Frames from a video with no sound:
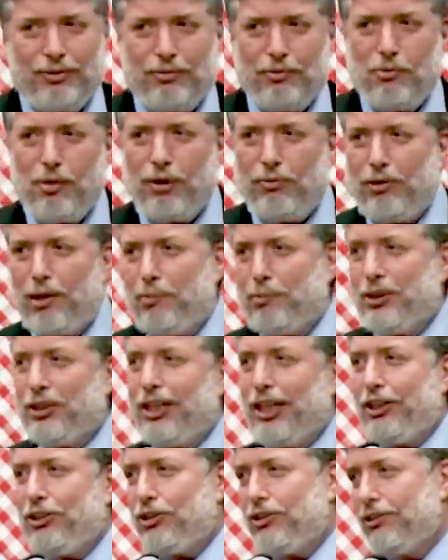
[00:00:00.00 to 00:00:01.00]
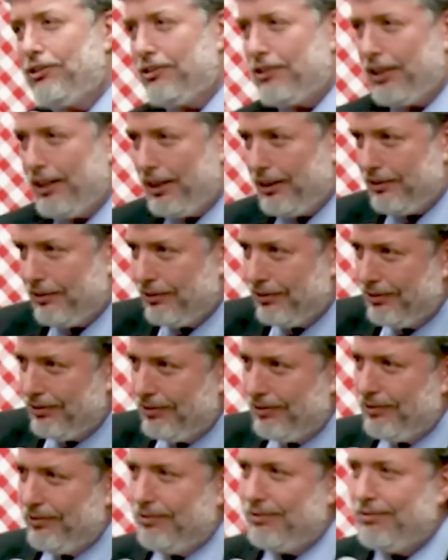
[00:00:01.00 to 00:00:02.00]
What reputation is that?
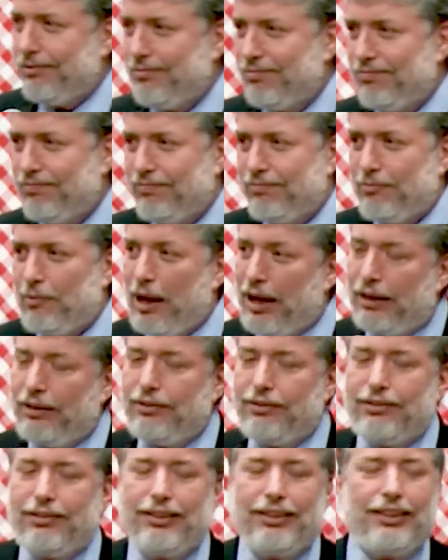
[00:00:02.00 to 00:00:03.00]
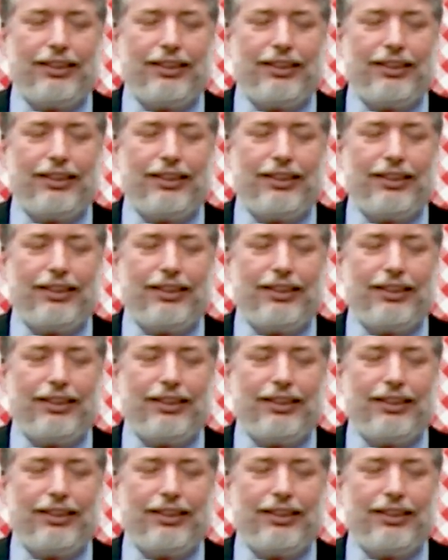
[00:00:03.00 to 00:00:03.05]
Well,